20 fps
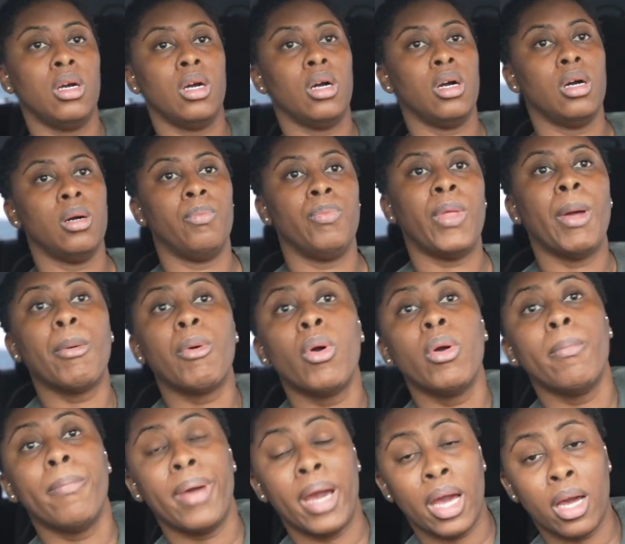I'm
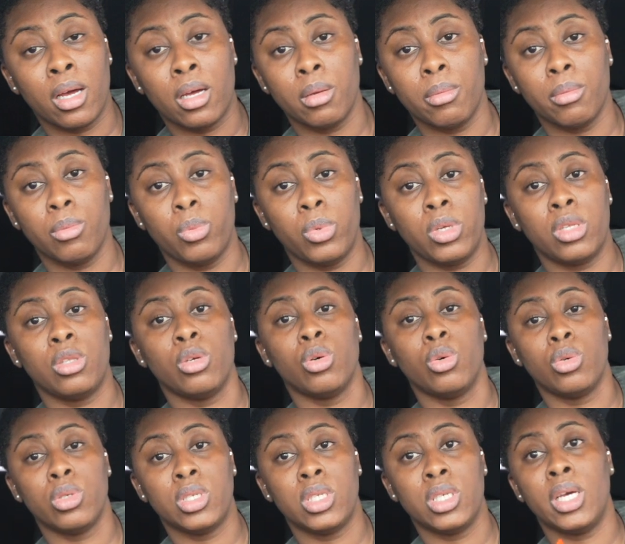going back with
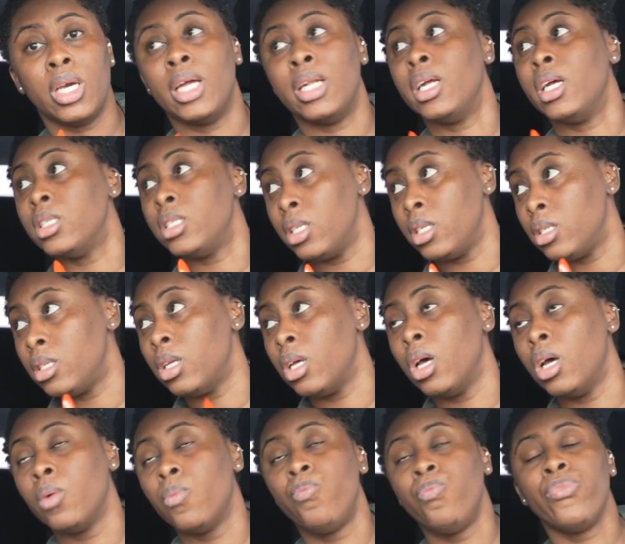Ozzy and her
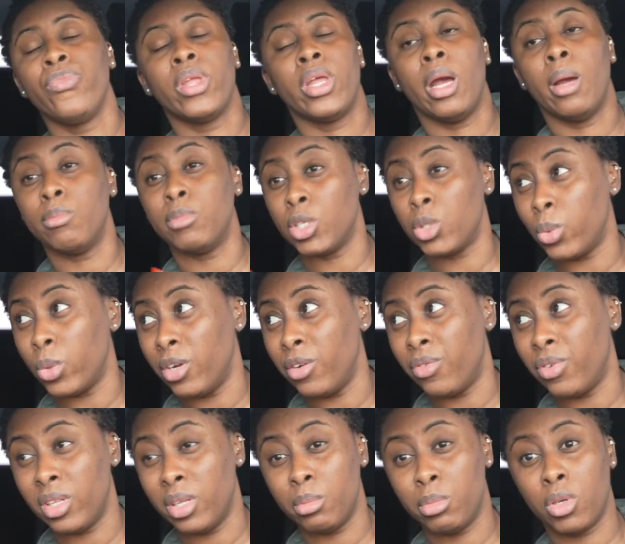sister. I'm just waiting
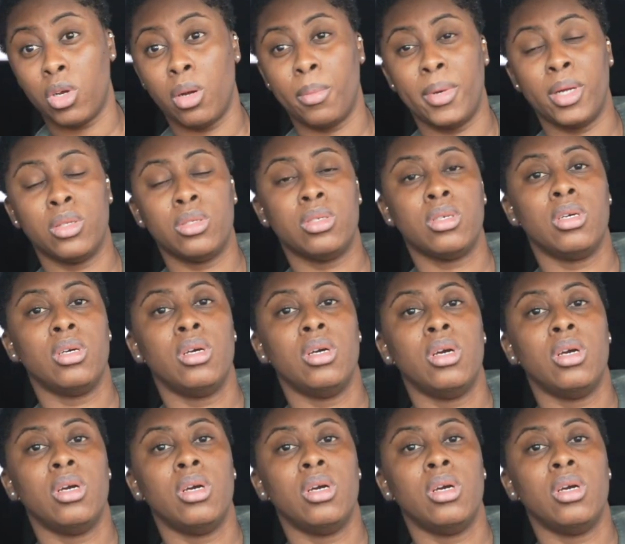for them to come out.